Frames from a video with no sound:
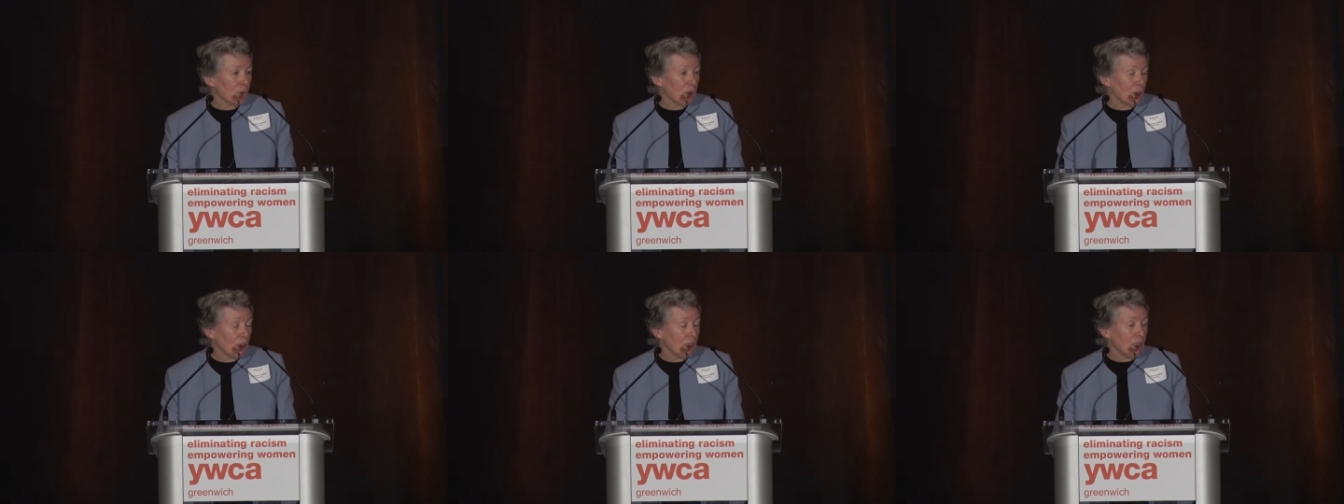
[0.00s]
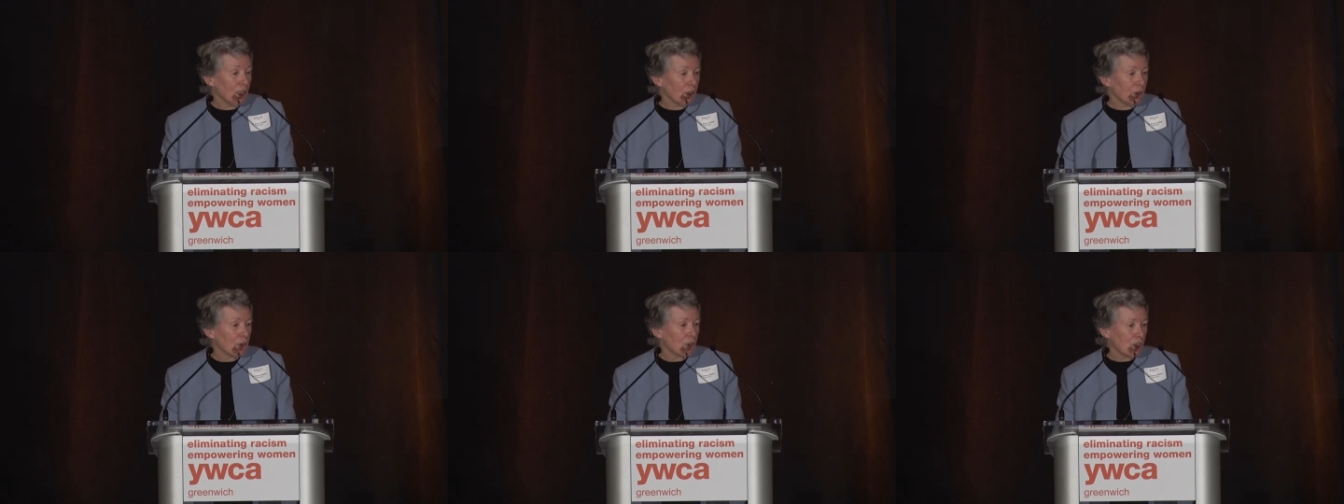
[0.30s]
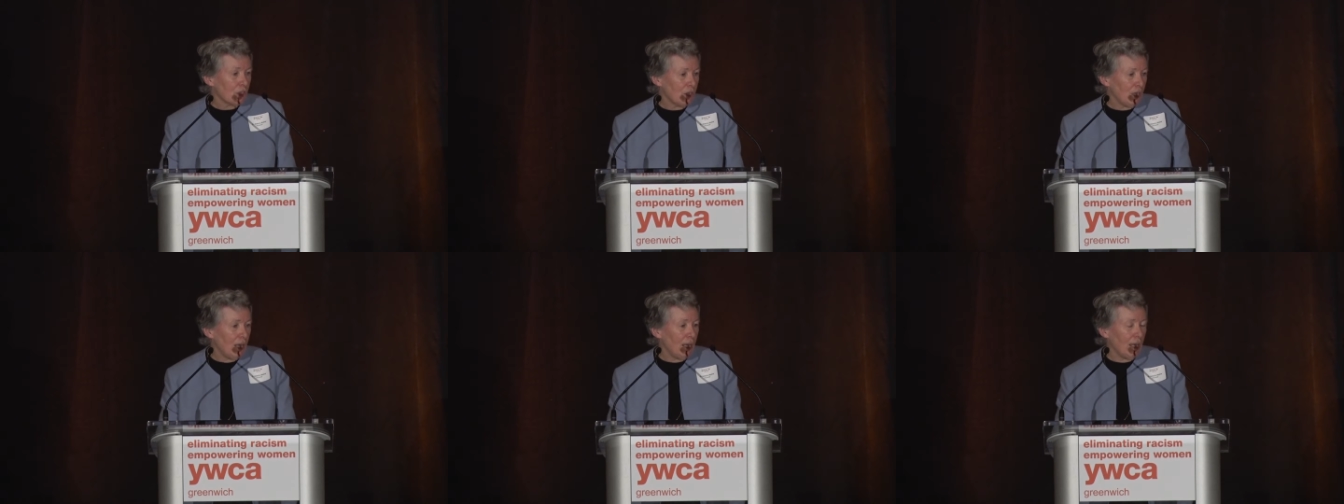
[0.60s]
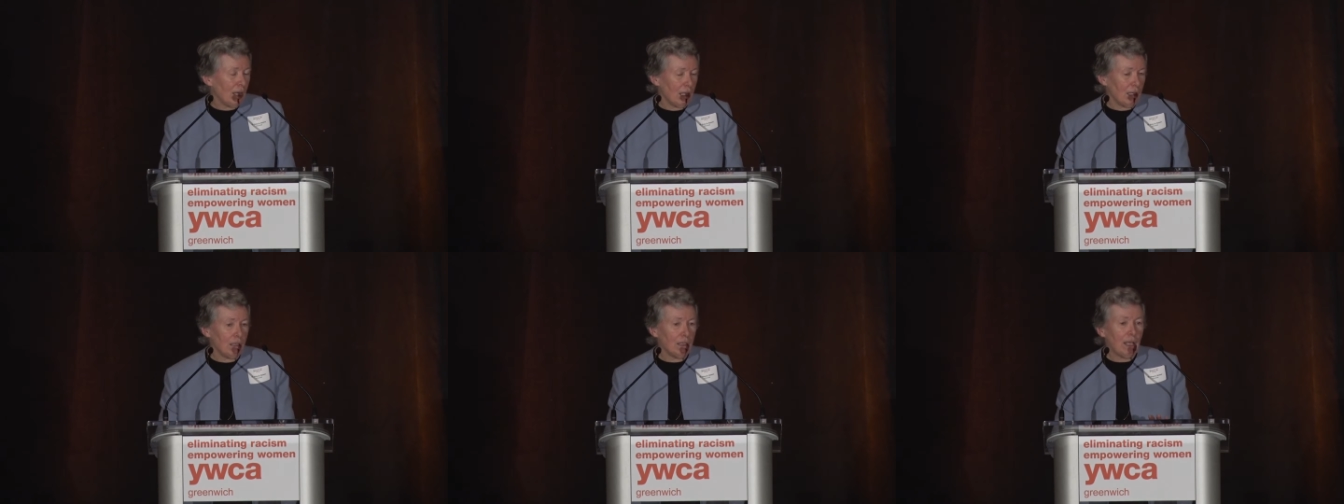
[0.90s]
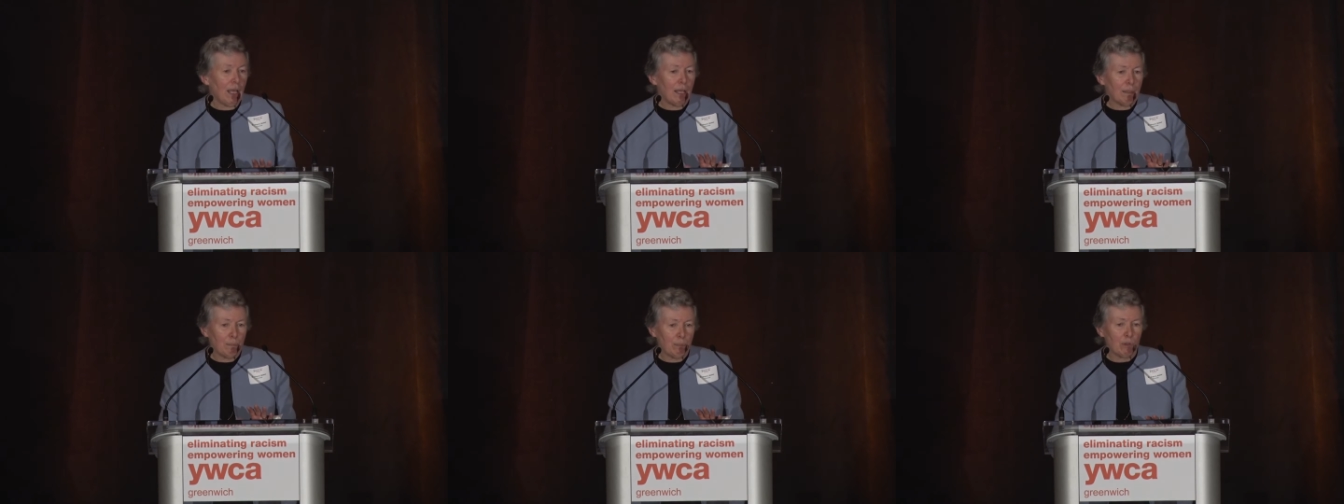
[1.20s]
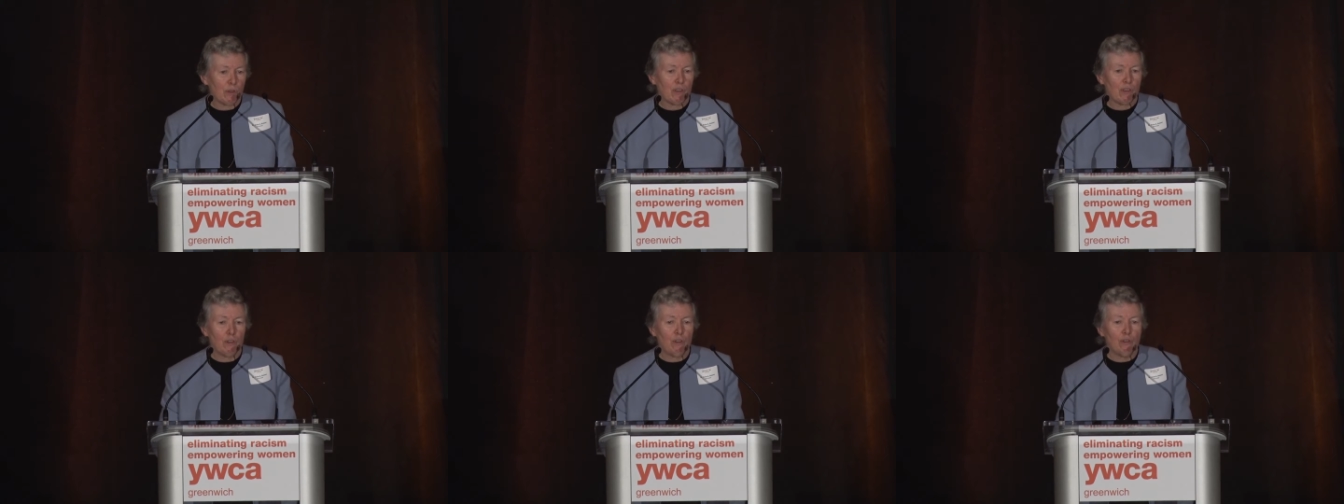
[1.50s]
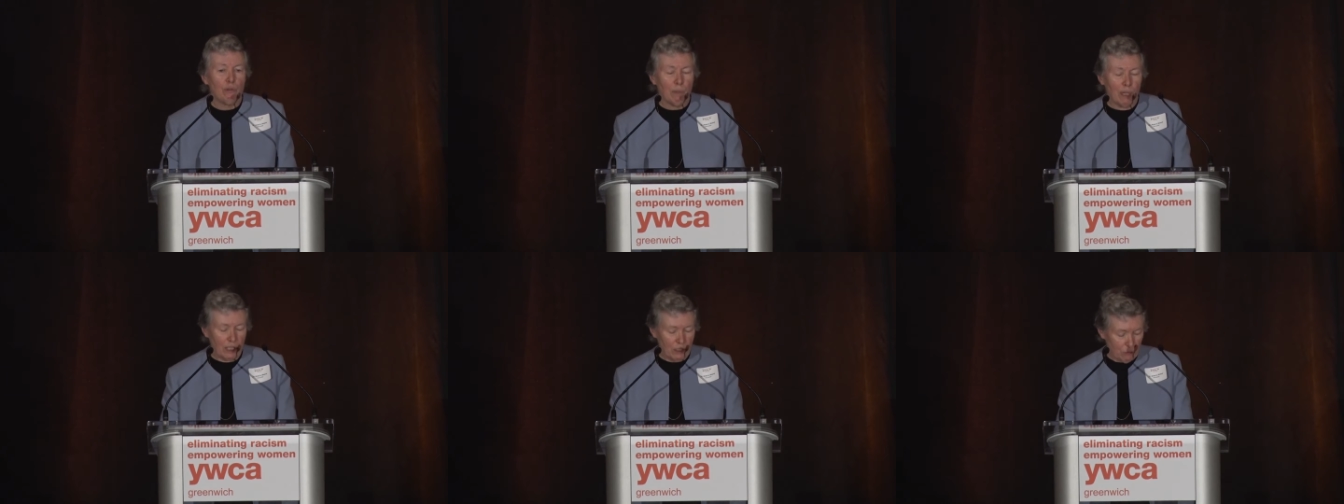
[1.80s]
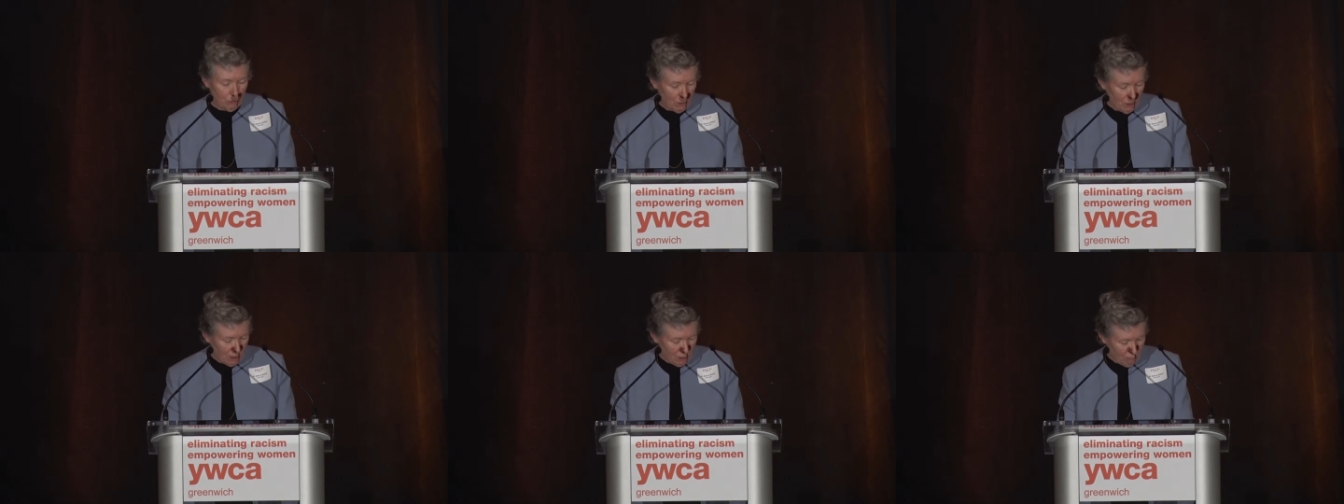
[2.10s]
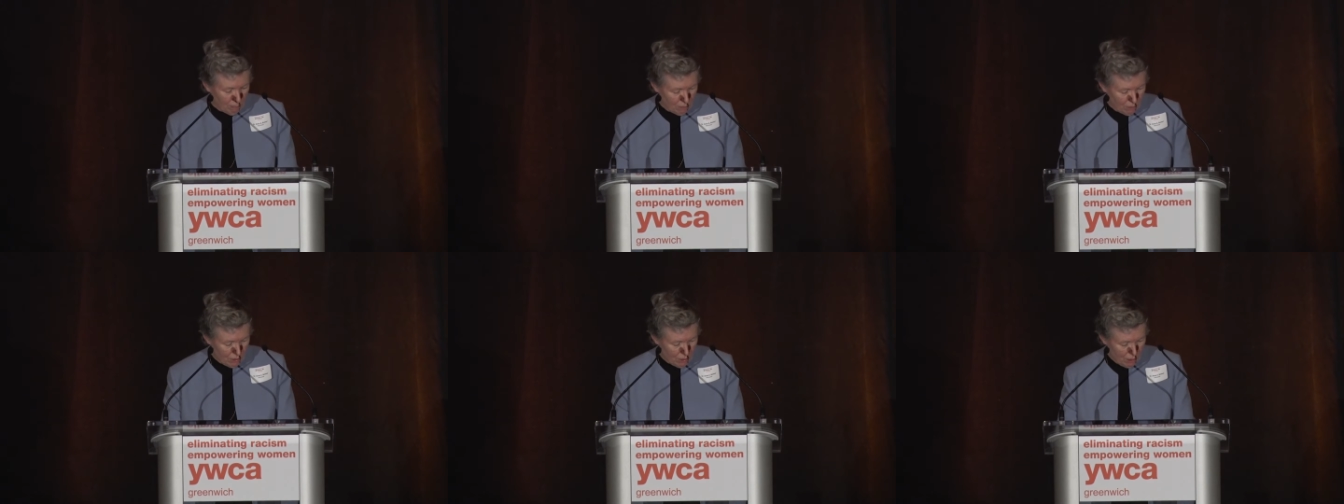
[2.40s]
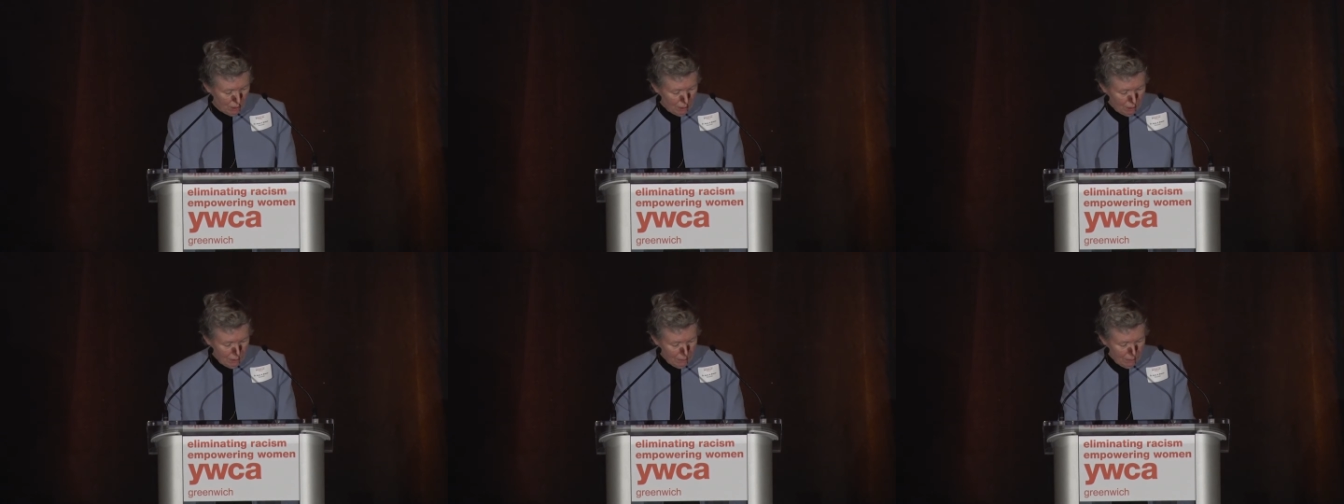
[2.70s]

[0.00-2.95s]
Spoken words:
really understand and pursue my dreams.